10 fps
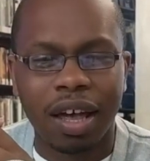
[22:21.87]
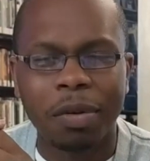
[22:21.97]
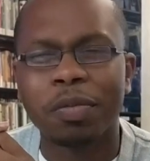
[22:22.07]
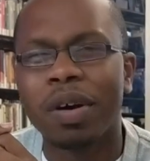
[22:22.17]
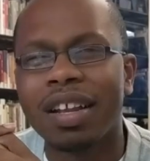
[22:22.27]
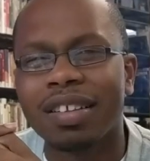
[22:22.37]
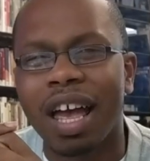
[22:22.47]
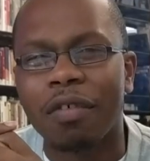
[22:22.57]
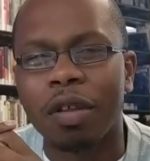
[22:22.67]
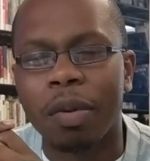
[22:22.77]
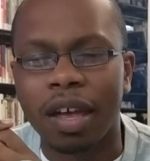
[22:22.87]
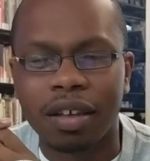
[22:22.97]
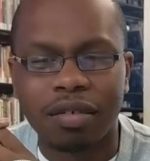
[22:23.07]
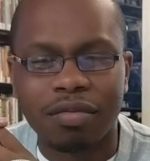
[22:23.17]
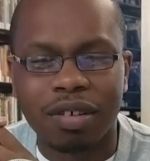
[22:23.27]
how much money does he have in the
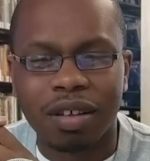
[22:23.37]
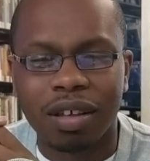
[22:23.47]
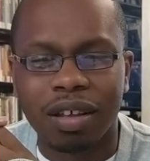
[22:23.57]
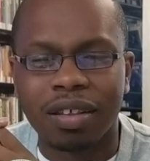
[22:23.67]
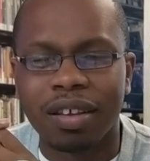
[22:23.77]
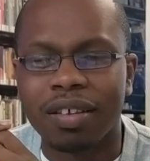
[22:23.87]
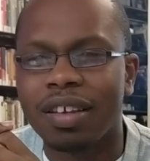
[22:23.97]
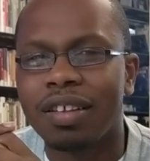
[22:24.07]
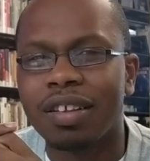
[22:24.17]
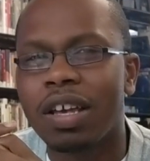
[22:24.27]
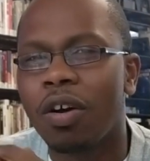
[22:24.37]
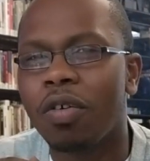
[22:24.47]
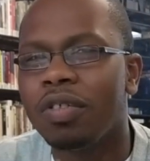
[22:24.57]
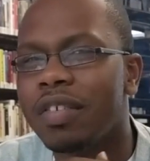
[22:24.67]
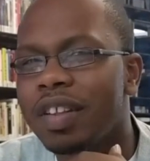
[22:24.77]
bank? Does he
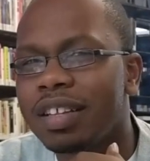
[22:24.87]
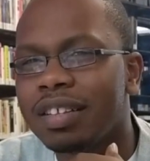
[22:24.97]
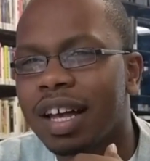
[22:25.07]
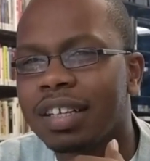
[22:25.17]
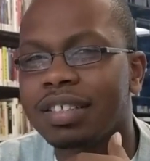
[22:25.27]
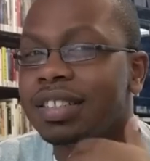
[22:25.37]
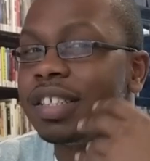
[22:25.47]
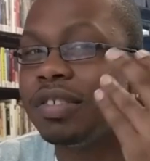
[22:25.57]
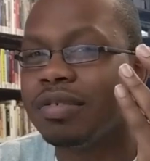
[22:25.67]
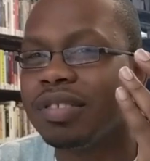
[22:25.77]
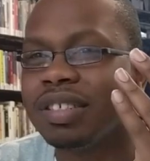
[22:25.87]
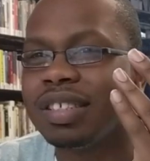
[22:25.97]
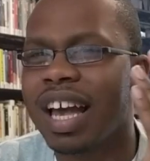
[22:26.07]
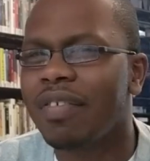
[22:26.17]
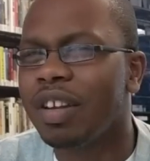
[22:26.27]
own dividend stocks? Does he
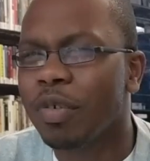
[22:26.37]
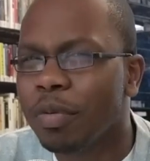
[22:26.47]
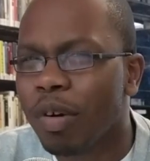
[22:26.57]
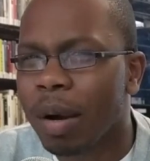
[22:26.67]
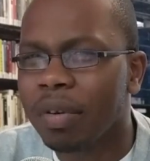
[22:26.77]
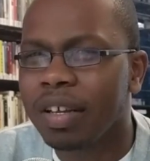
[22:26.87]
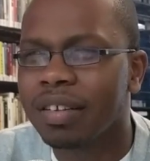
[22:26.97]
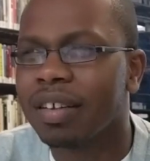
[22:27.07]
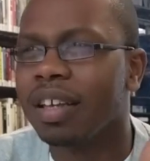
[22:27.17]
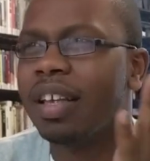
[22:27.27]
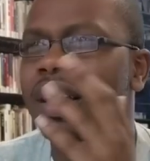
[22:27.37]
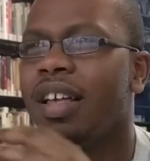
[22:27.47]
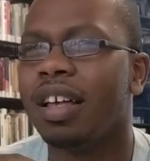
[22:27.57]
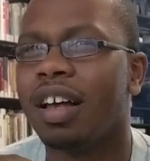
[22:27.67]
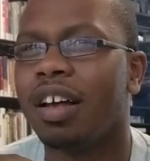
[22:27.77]
have any rental properties?
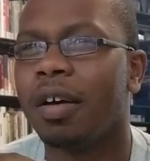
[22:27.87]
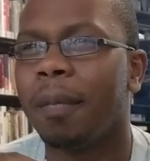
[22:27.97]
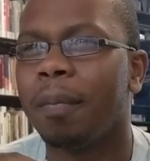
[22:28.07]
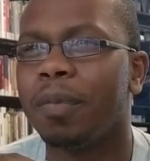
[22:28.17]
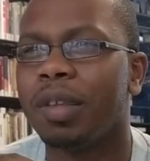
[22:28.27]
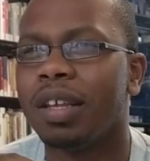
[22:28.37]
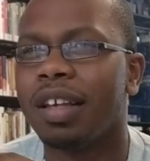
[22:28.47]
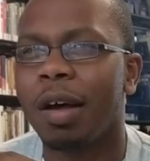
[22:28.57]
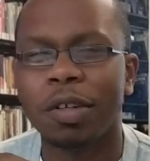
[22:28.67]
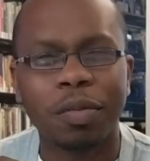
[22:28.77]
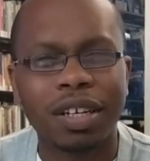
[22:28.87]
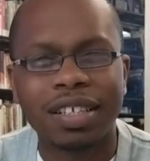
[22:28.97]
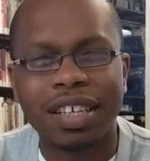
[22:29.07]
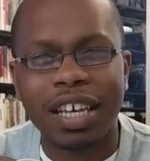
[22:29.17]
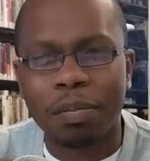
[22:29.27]
How much
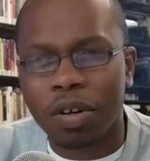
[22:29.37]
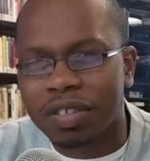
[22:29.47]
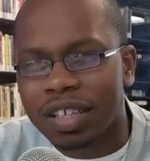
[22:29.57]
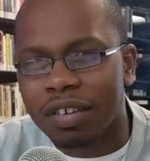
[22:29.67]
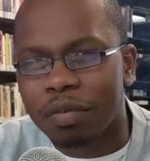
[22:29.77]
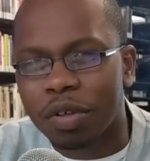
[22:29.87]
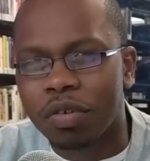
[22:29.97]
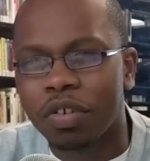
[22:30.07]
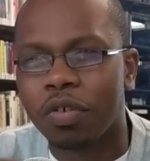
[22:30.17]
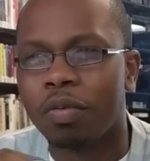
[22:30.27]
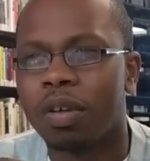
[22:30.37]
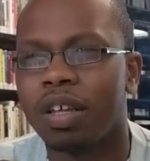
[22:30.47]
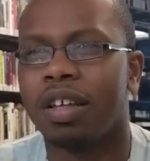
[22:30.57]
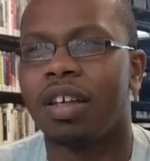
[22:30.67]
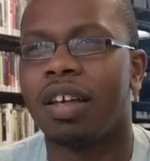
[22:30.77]
money does he personally get from YouTube?
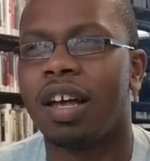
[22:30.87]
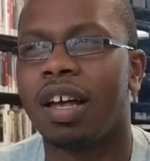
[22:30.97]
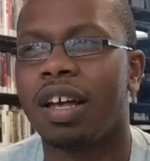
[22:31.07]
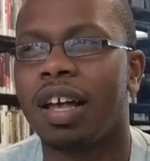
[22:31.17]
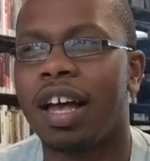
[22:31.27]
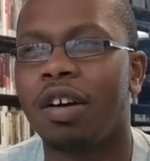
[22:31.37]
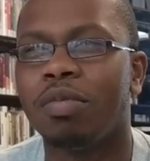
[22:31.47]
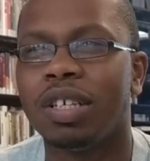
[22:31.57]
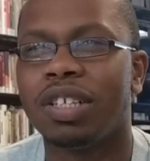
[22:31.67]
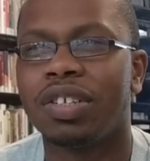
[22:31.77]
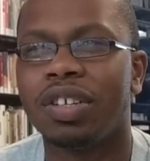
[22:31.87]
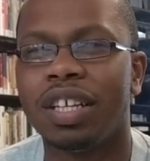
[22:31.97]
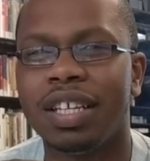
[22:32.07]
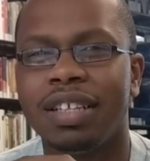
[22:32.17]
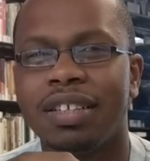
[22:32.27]
How much
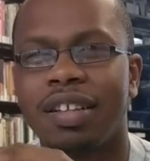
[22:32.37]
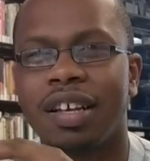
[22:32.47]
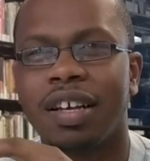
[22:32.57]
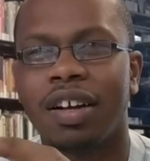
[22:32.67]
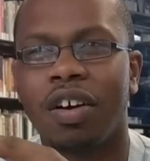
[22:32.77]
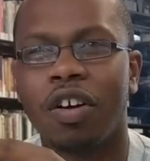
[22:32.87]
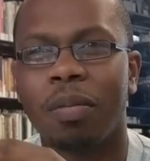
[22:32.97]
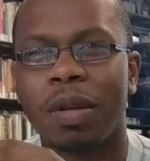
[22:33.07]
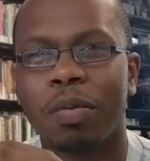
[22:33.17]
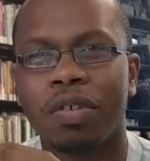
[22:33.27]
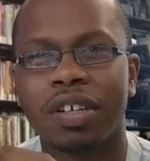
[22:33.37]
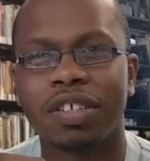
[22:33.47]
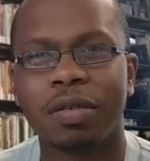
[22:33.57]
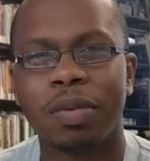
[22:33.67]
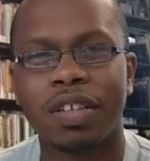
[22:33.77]
is the Heartbeat
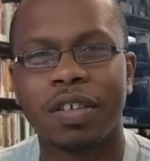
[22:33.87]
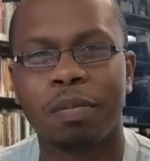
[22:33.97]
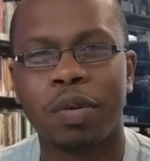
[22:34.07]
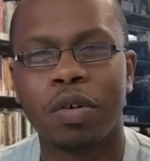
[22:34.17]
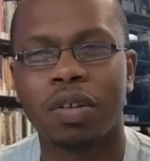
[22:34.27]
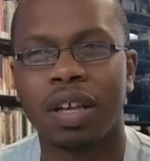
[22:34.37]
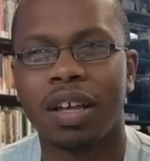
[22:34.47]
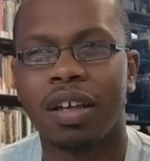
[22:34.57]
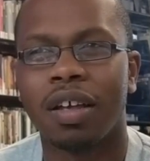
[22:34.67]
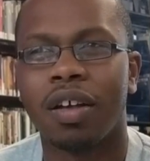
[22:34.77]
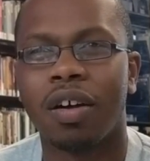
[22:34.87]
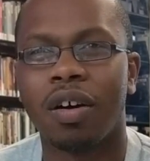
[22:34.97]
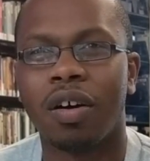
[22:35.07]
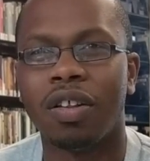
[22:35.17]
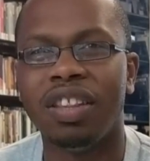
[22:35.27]
production business built
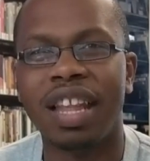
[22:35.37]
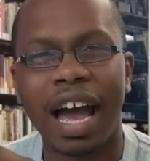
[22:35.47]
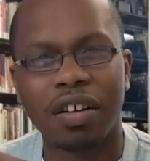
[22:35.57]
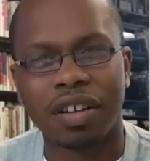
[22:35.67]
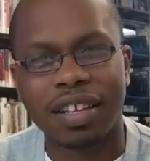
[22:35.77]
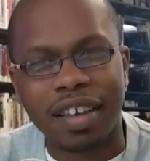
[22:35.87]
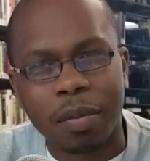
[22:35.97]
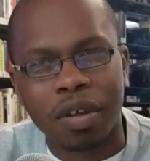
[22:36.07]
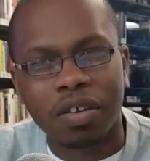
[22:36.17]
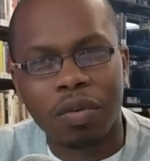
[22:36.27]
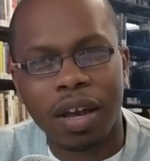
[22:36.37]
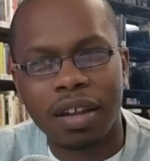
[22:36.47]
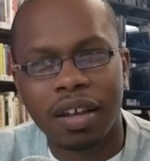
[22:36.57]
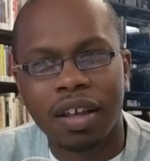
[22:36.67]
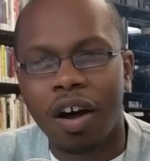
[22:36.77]
not on his image,
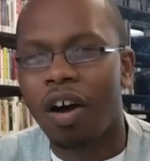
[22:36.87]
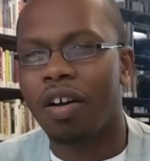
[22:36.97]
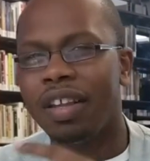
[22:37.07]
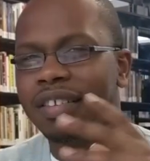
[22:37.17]
right? All